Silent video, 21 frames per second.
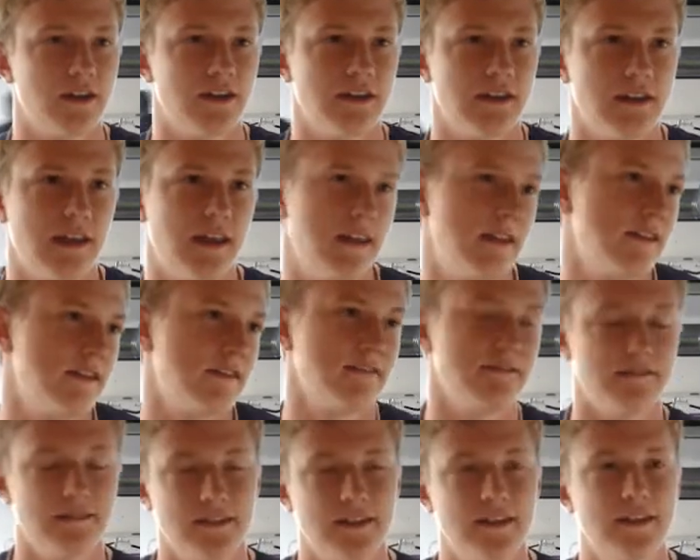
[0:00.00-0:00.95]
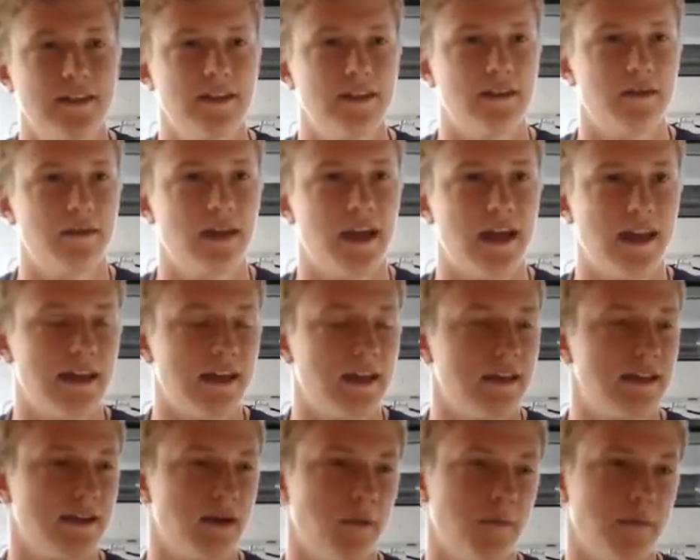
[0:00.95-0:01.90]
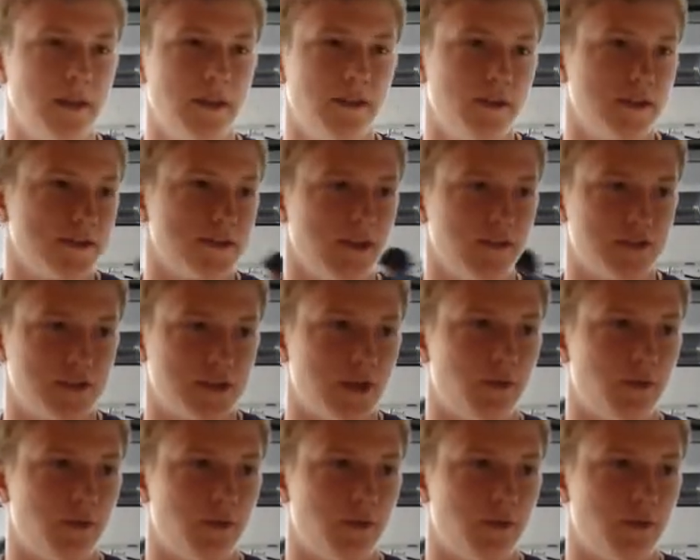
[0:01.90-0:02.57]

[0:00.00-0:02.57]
and I'll be a little selfish.